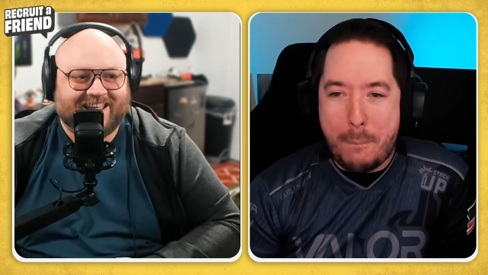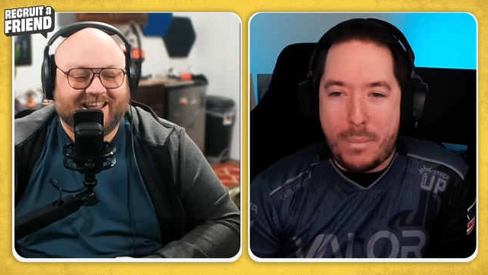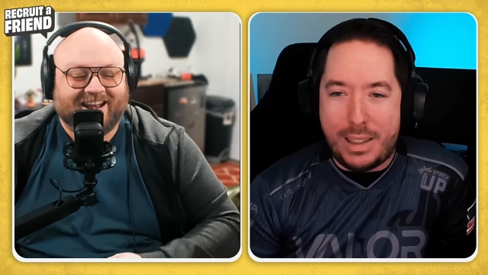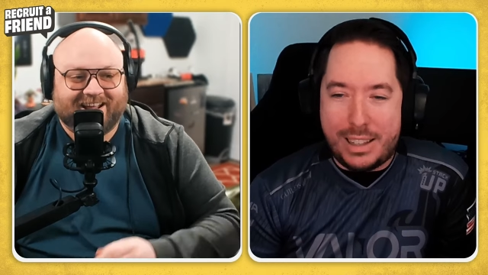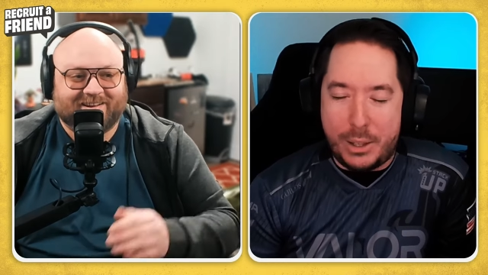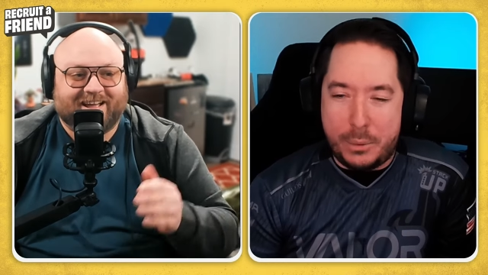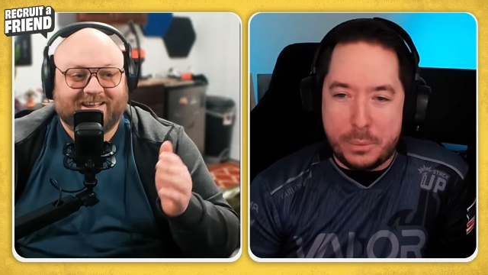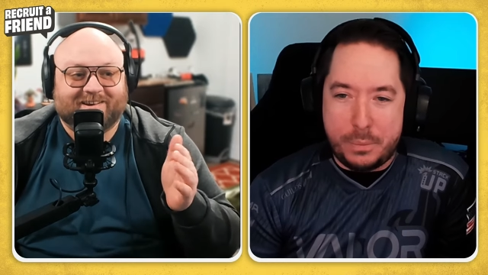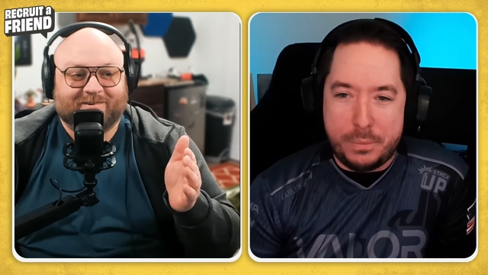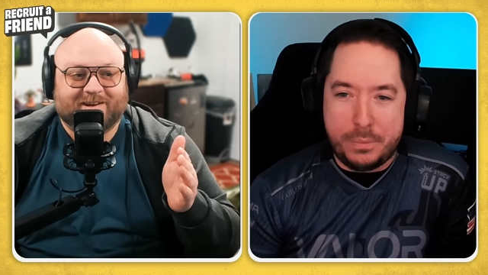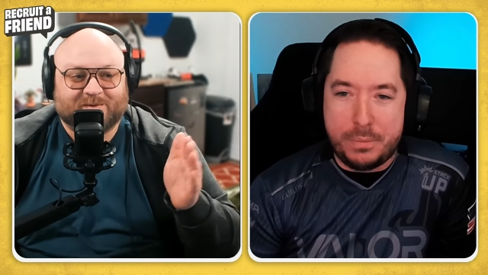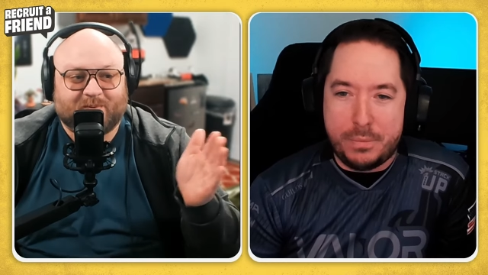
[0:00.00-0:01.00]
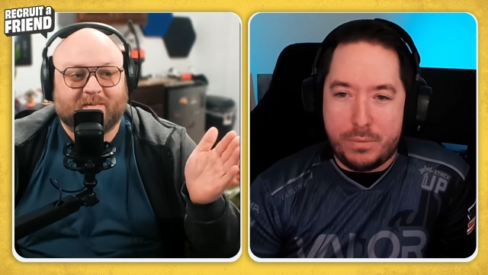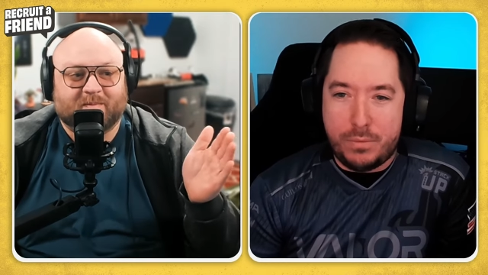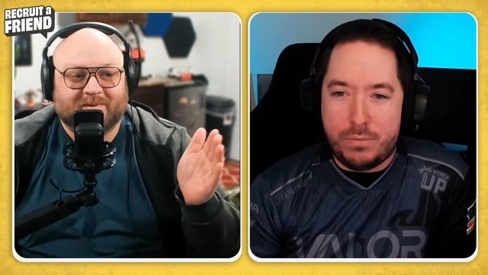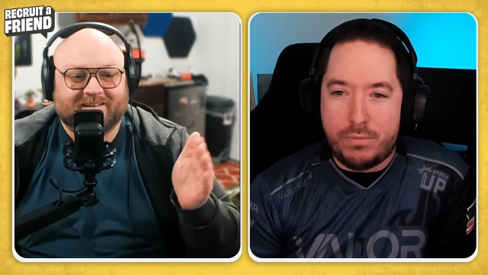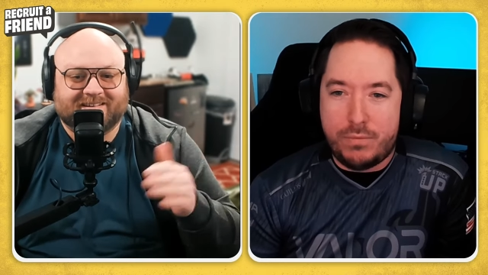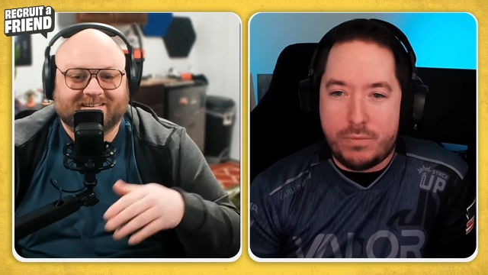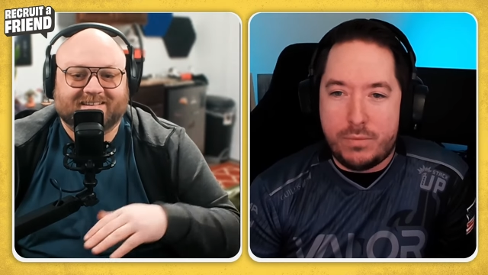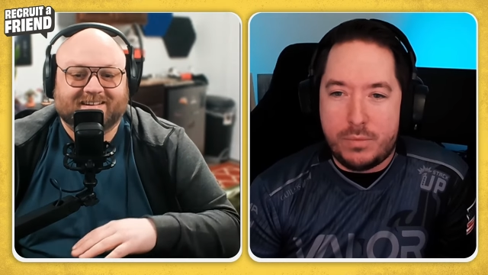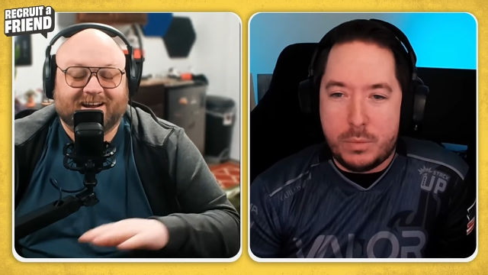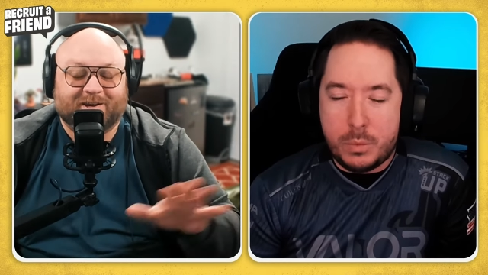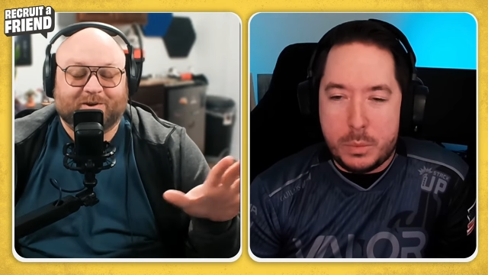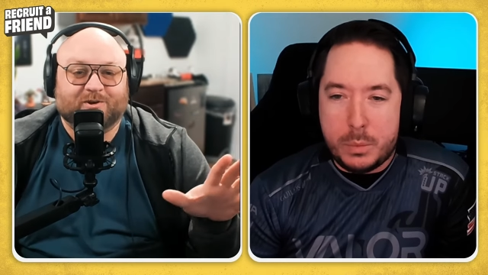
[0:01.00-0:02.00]
Speaker 1: and I, I, agree. It's probably
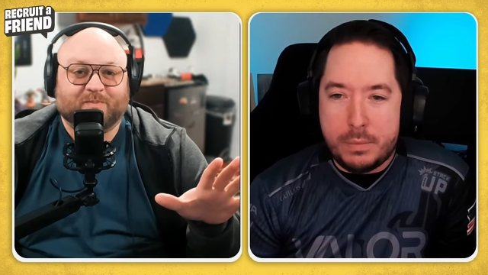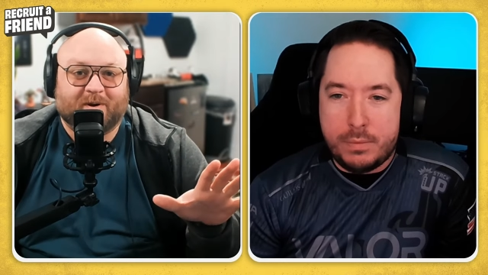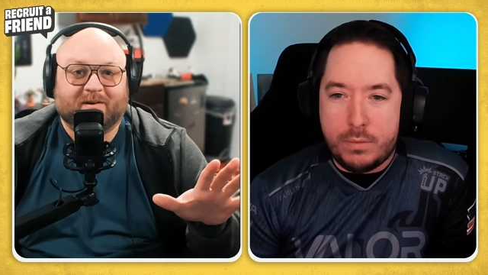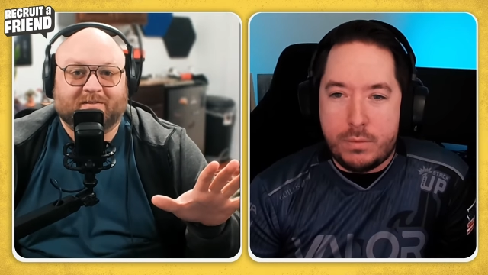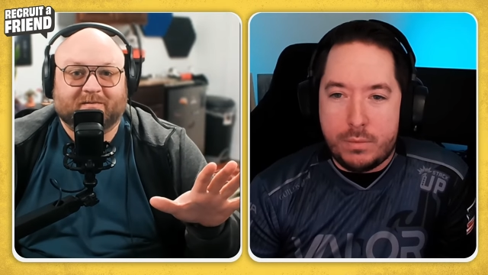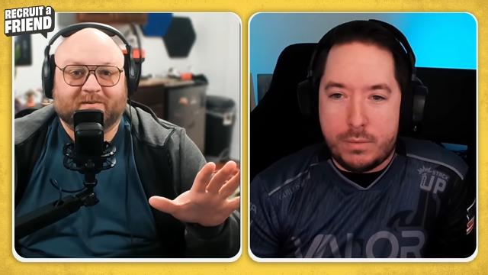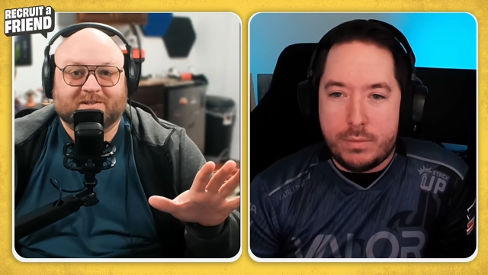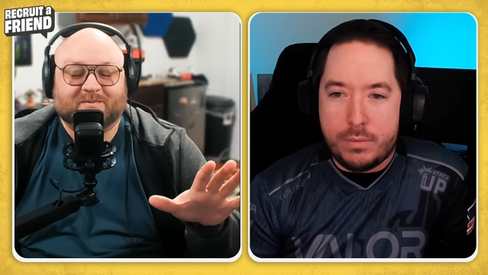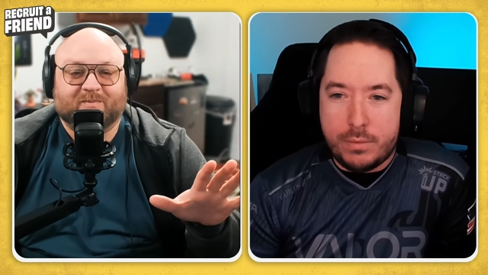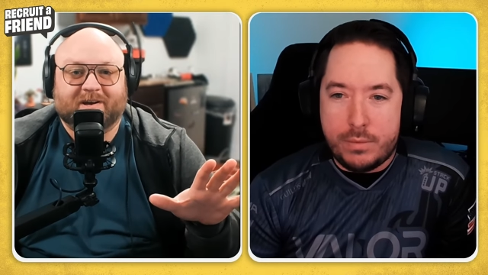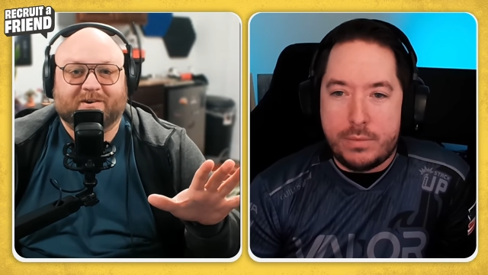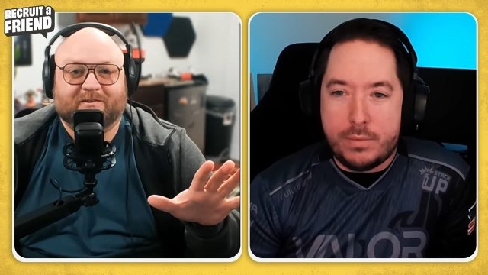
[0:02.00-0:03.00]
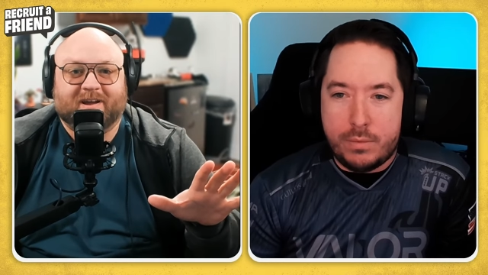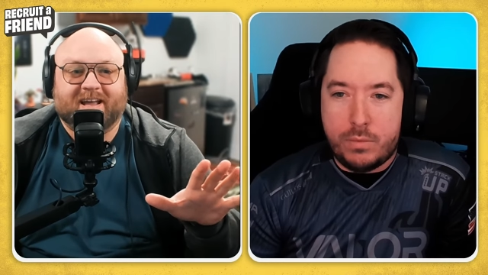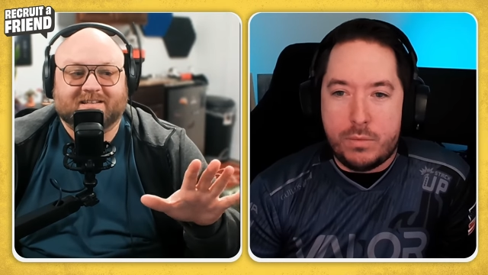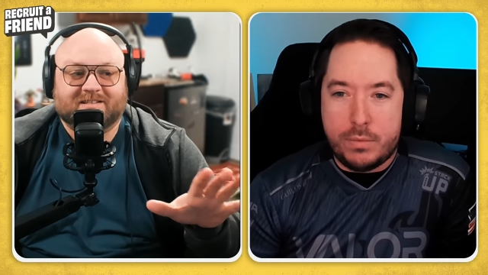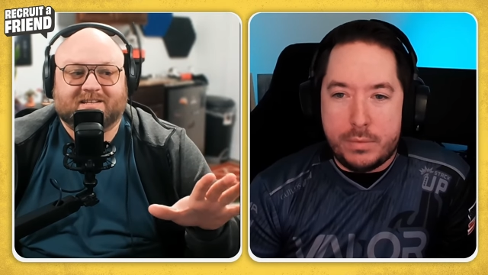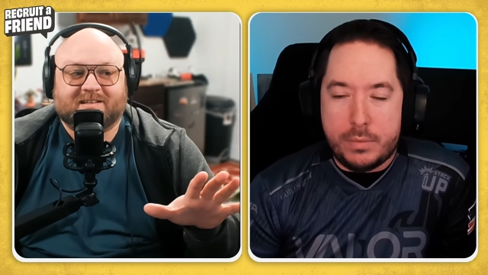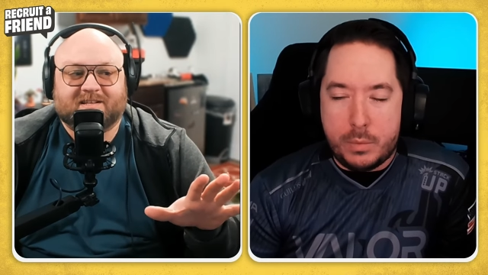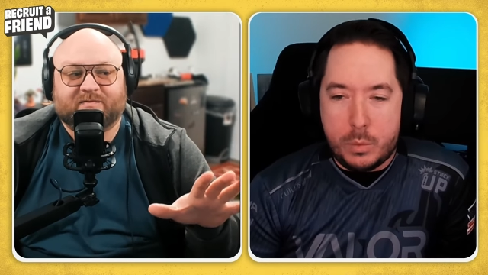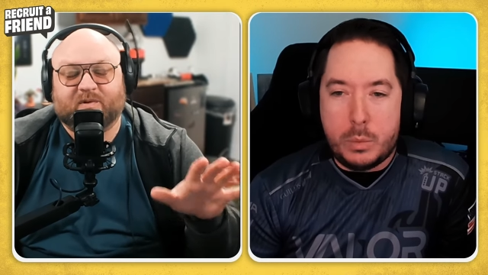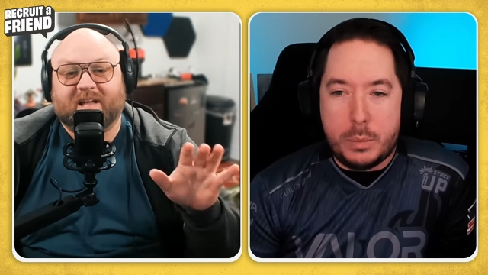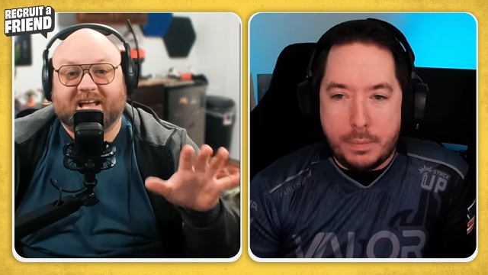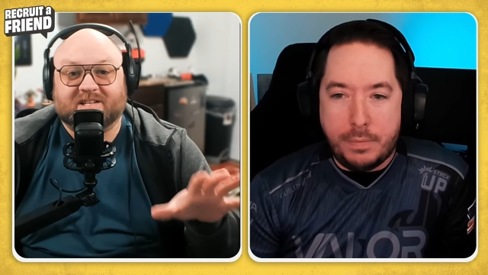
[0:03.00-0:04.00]
a huge part of the reason why you're as
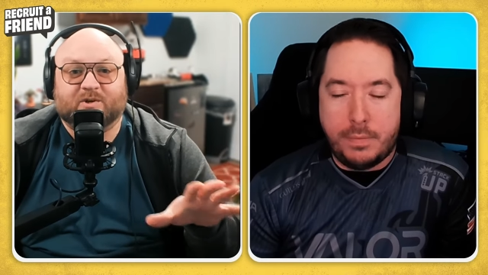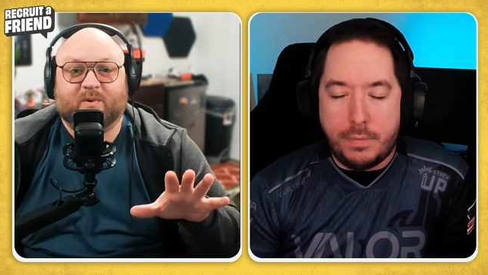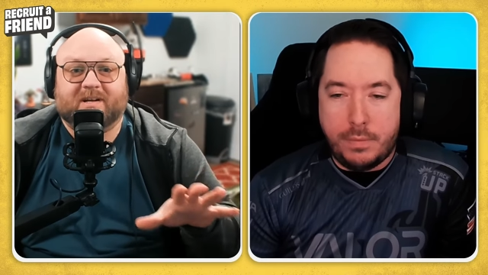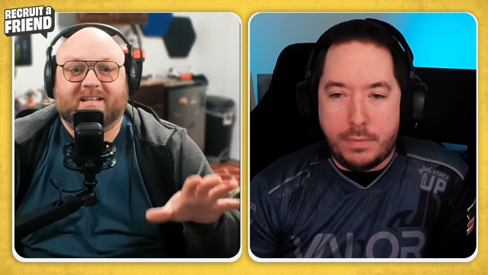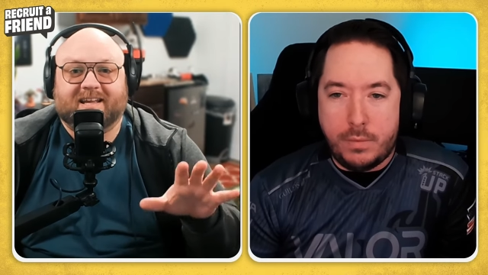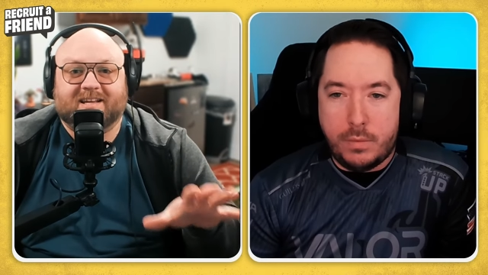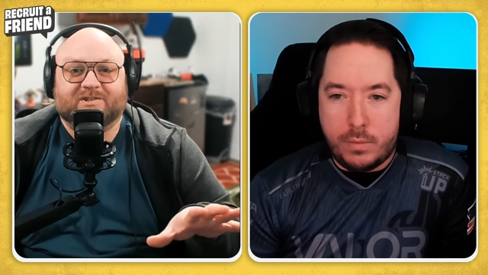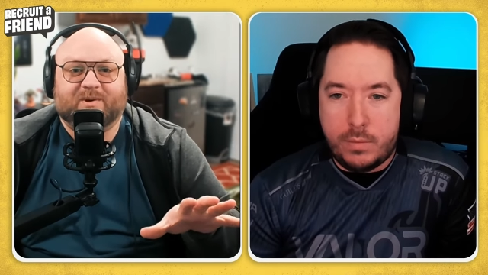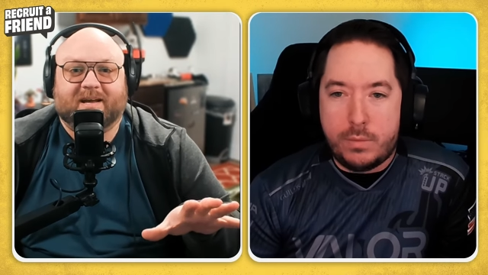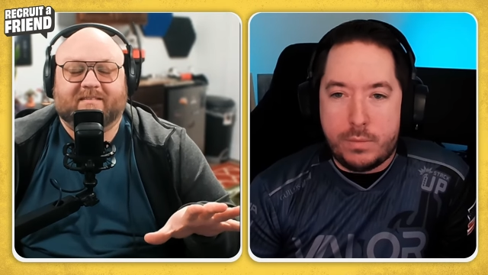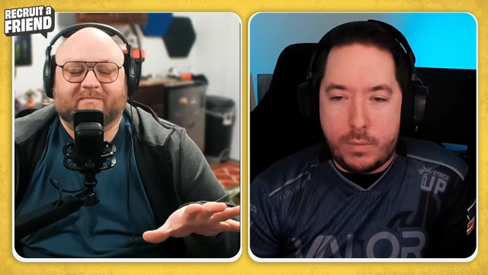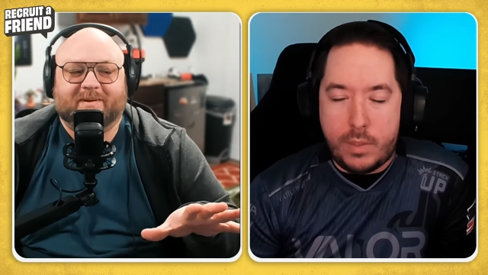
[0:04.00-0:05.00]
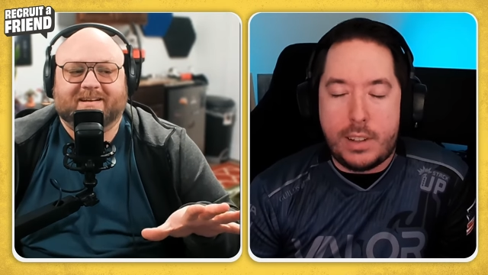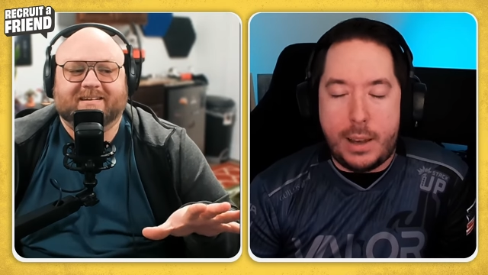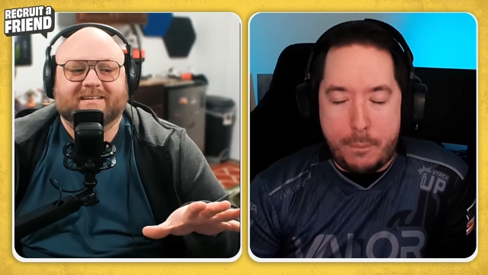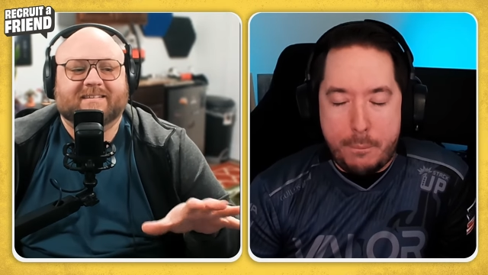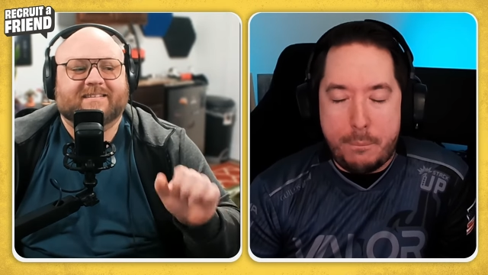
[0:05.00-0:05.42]
successful as quickly as you have been. Yeah.